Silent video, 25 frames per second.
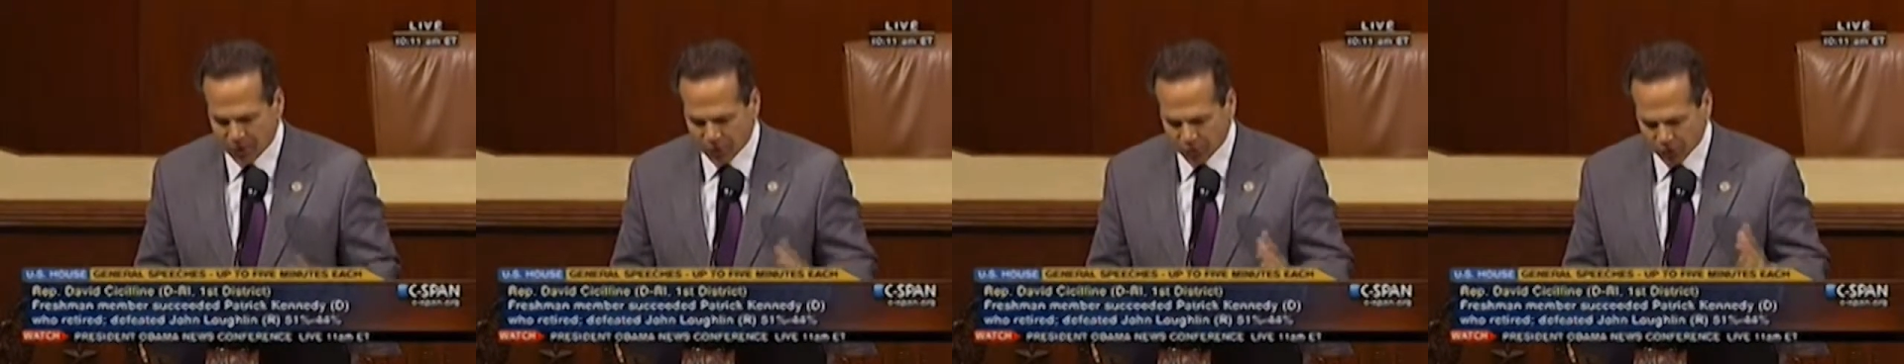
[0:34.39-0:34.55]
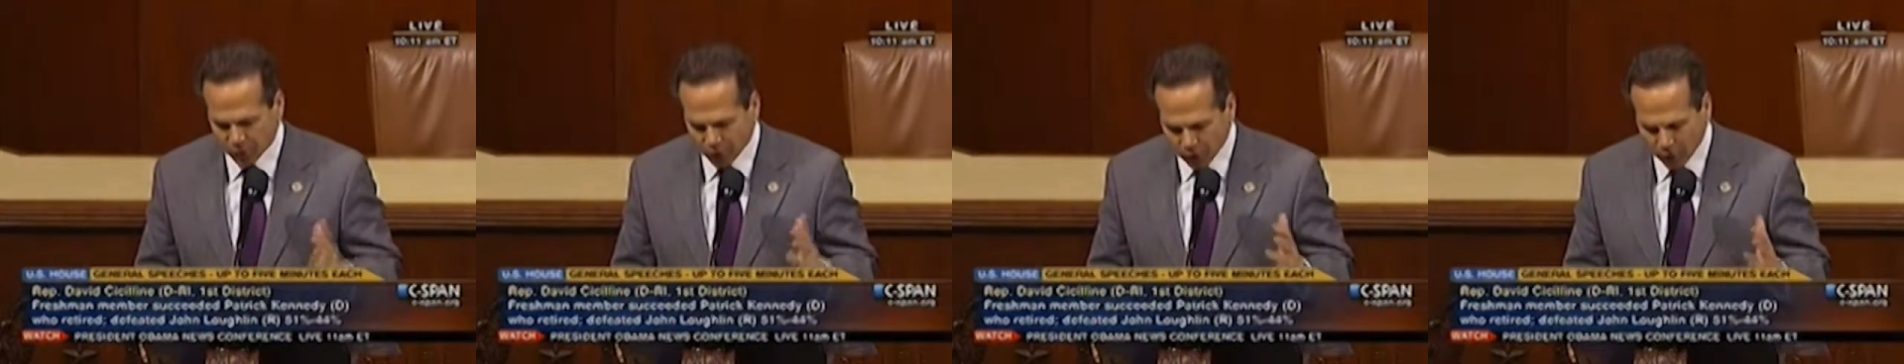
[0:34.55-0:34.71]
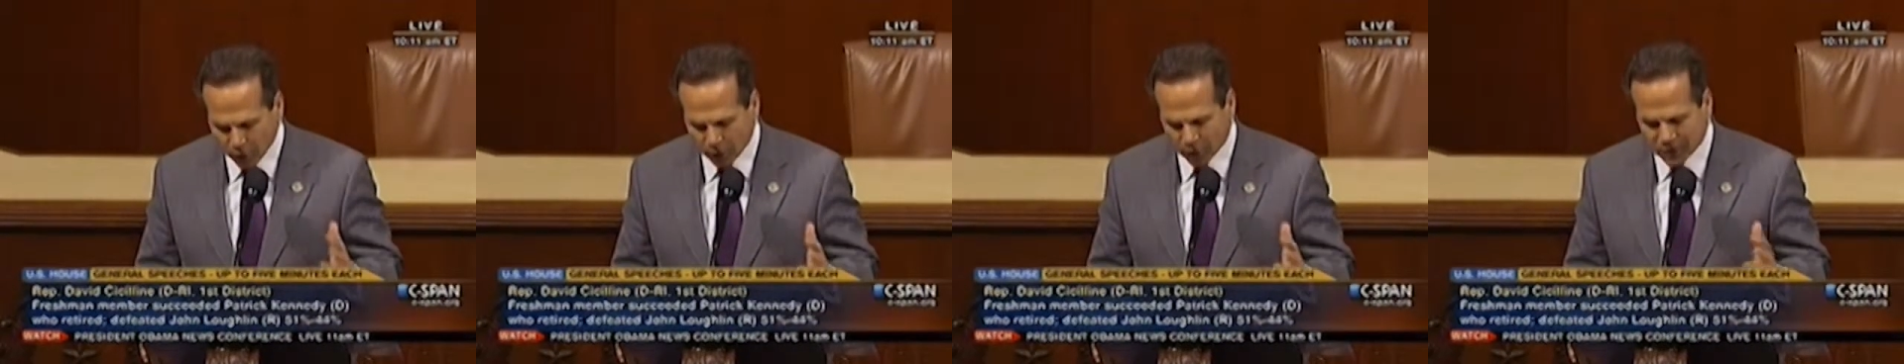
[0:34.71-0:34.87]
to
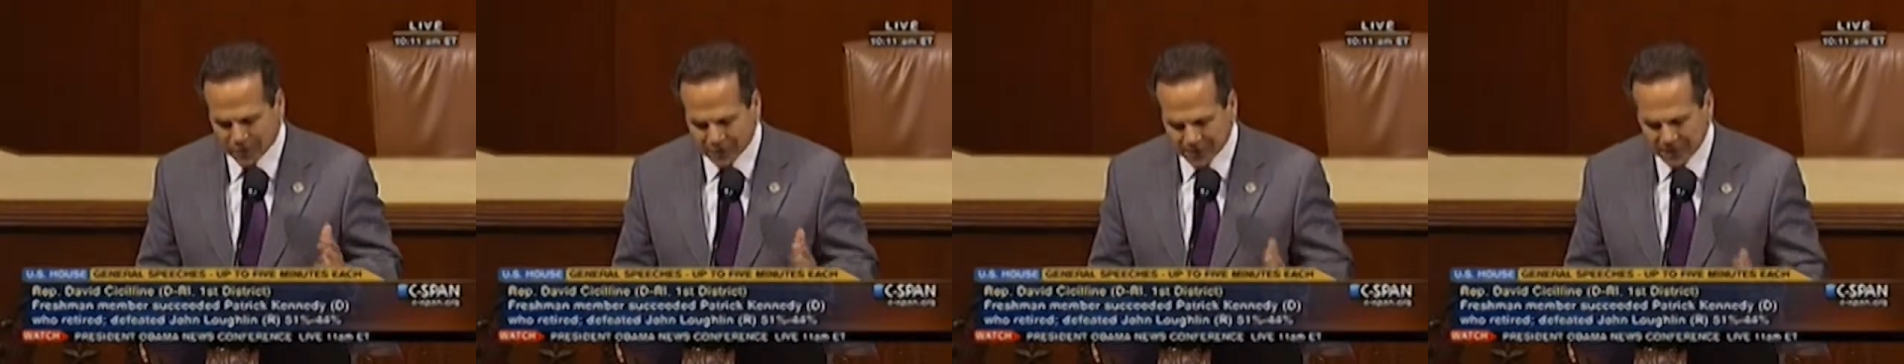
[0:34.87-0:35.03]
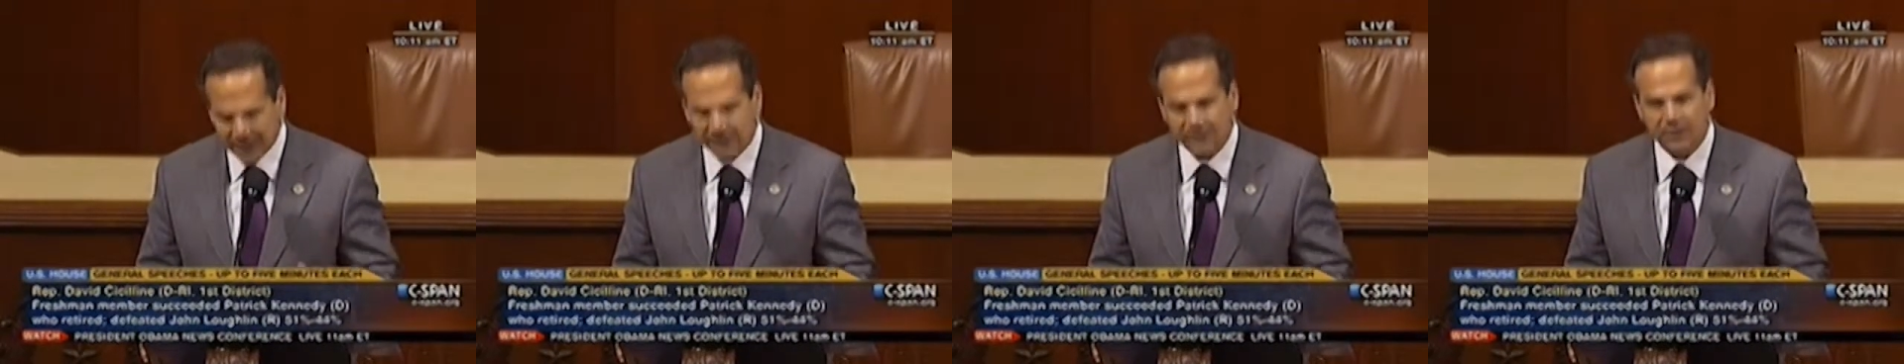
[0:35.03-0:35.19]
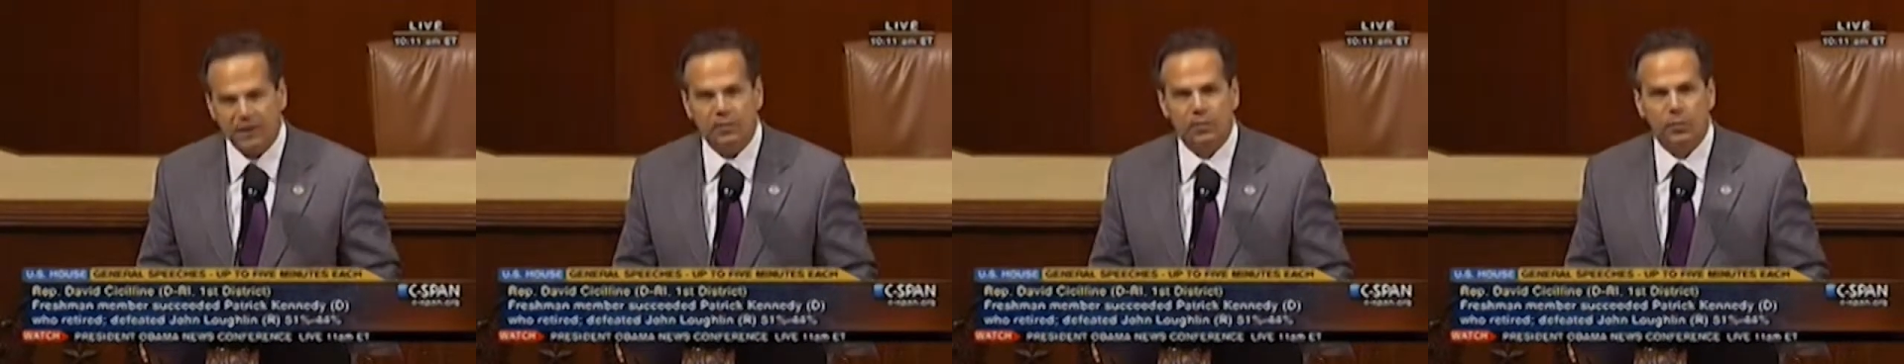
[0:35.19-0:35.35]
earn a
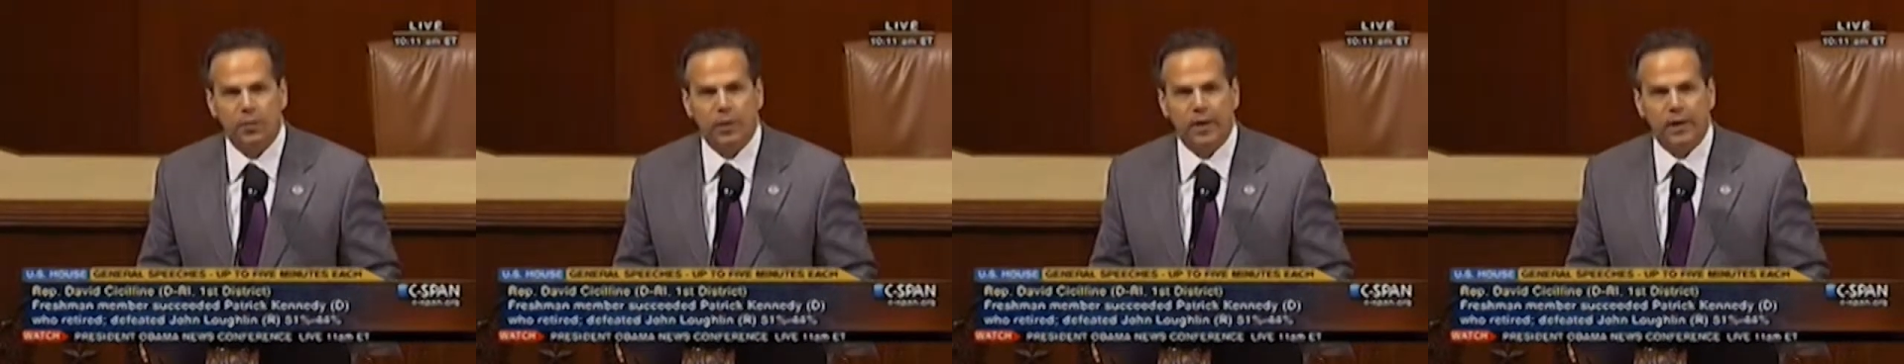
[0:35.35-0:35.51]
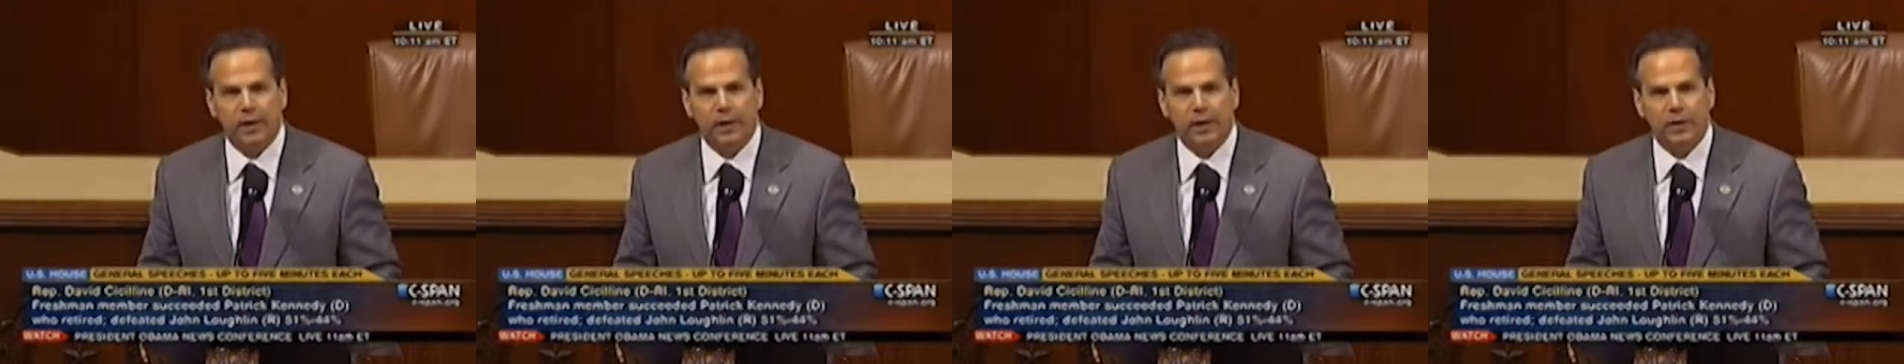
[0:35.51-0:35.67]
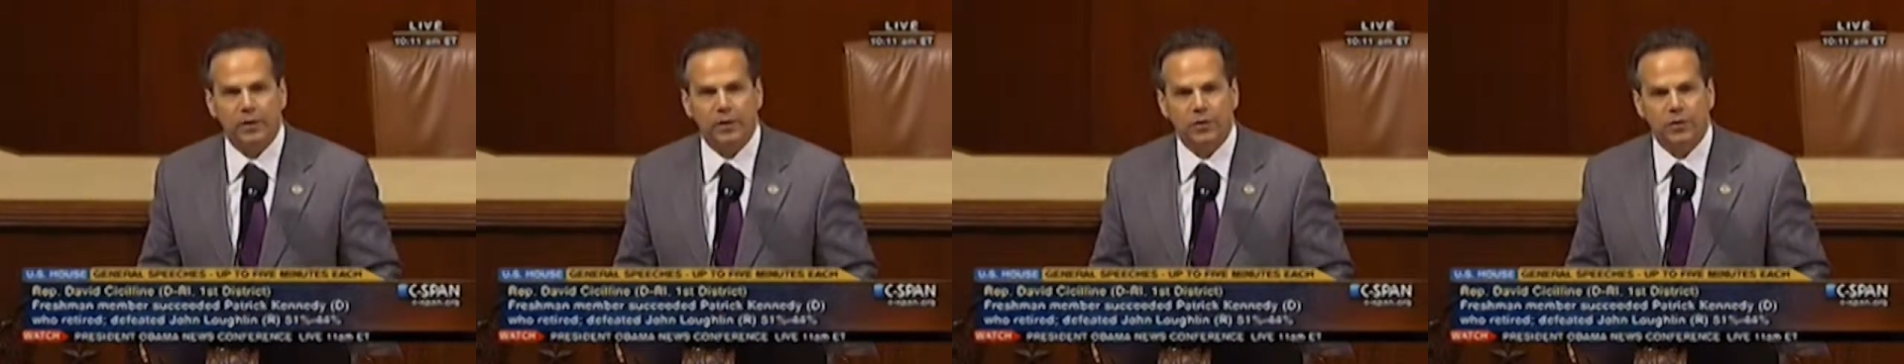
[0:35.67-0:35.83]
decent
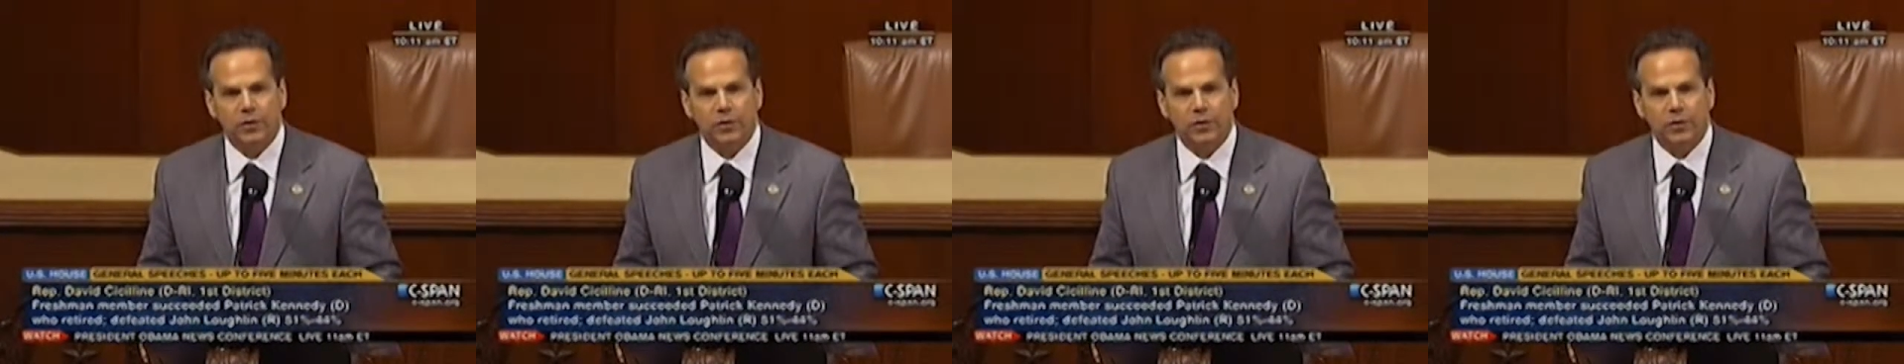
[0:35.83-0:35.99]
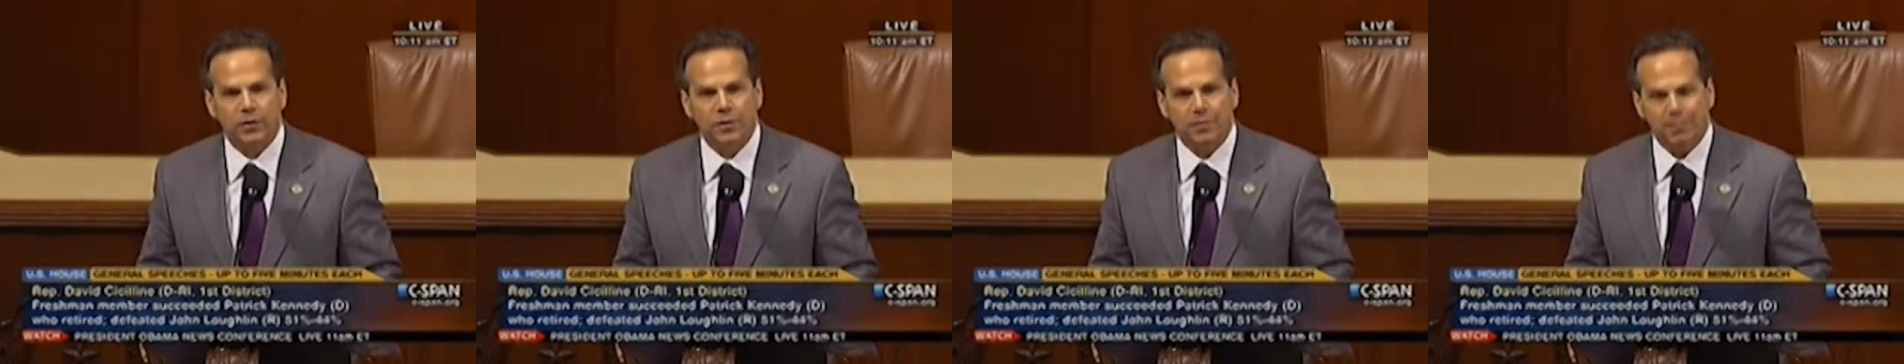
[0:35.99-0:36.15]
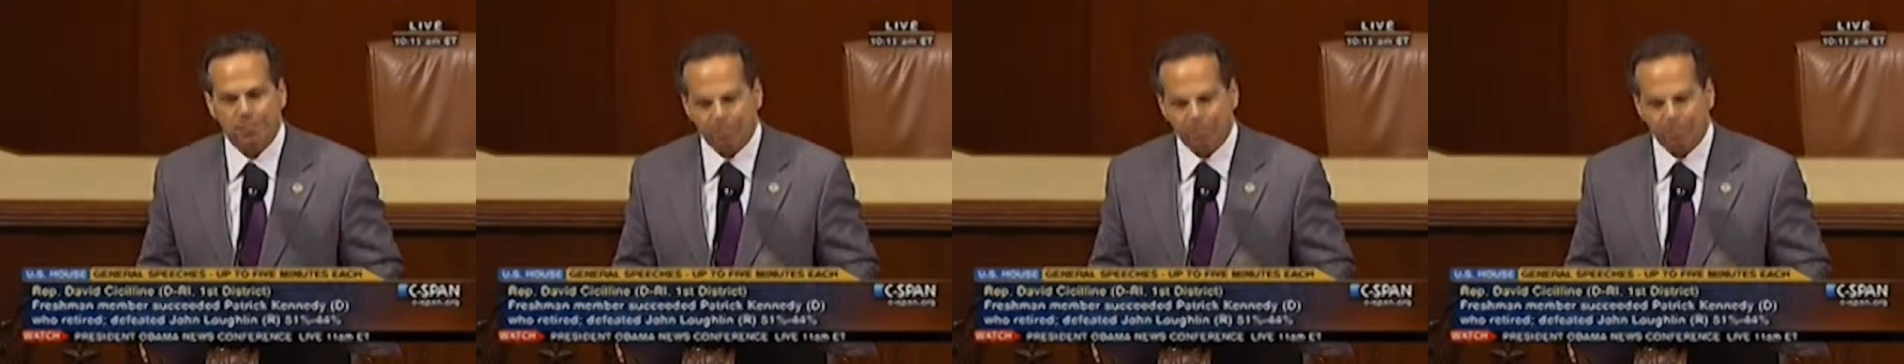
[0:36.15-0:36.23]
wage,